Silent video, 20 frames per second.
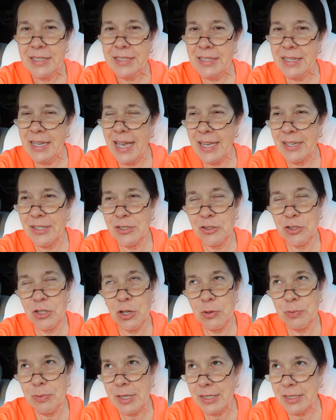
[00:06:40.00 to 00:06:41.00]
Yeah, I just
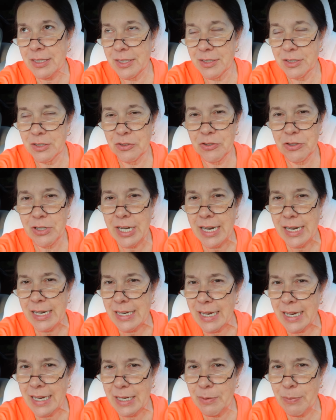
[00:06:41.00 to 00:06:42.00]
hope that doesn't
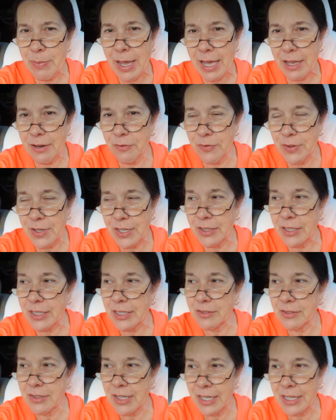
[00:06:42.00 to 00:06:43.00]
create any bad
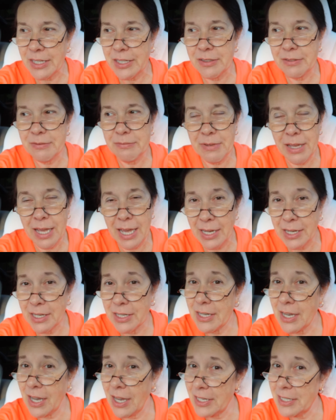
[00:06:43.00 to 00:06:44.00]
feelings. I could
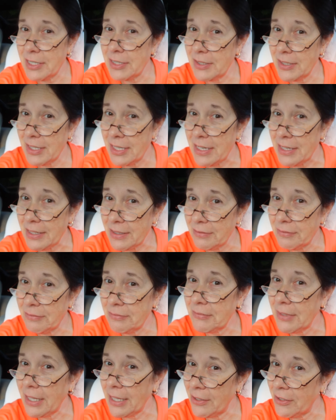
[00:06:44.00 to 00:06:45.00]
kind of see it.
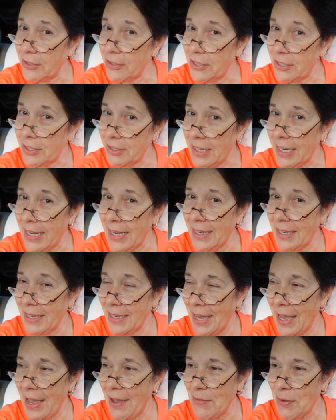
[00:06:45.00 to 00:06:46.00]
I could.
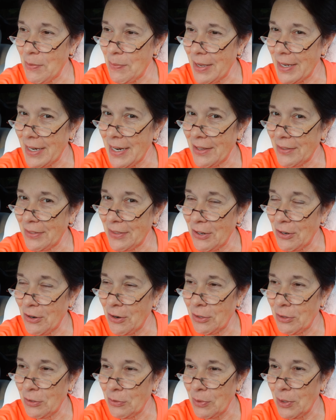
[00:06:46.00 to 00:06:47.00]
Having been out there
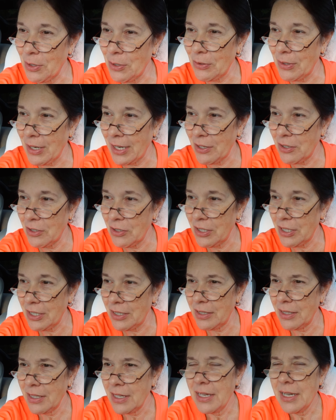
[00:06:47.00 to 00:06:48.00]
on the road, I
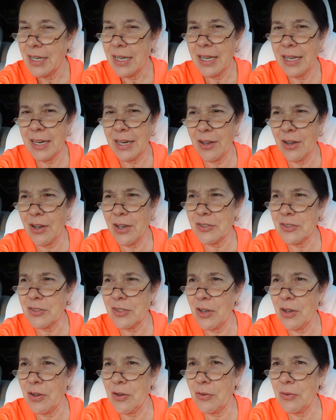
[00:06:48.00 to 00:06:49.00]
could. And I
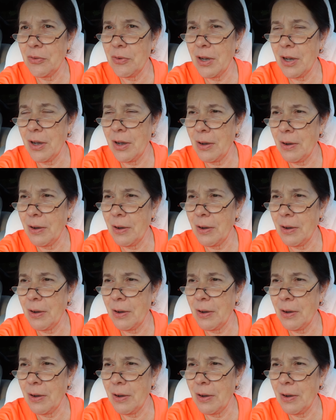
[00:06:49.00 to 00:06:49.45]
also,